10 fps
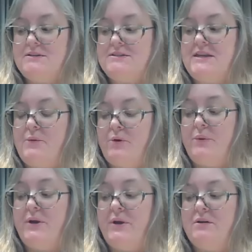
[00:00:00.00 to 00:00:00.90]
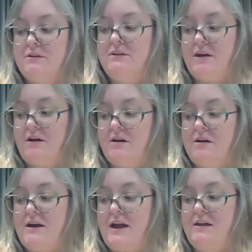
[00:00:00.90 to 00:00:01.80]
is that where we currently
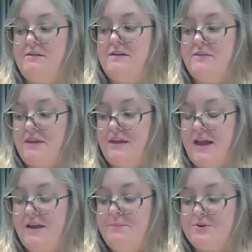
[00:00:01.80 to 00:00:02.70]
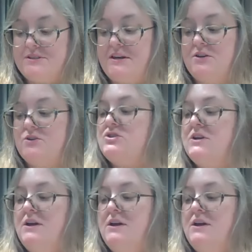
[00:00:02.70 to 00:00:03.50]
are and in the 8%,